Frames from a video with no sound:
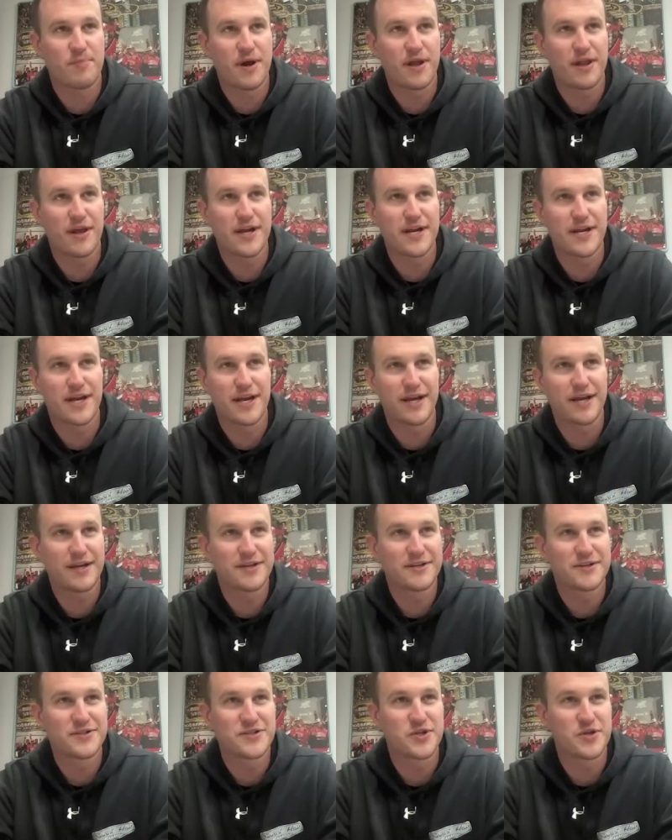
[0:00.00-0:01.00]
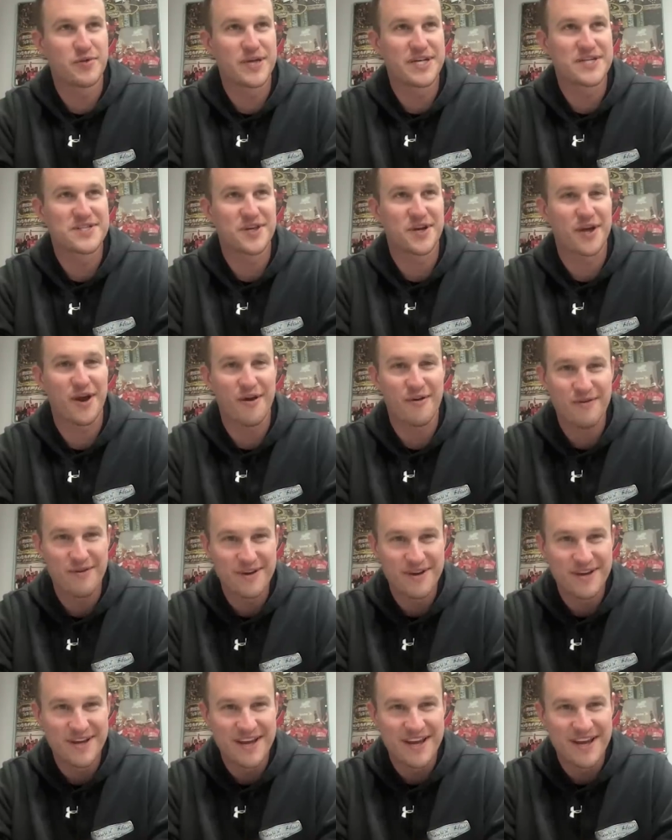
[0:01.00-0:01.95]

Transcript: by lightning two weeks ago.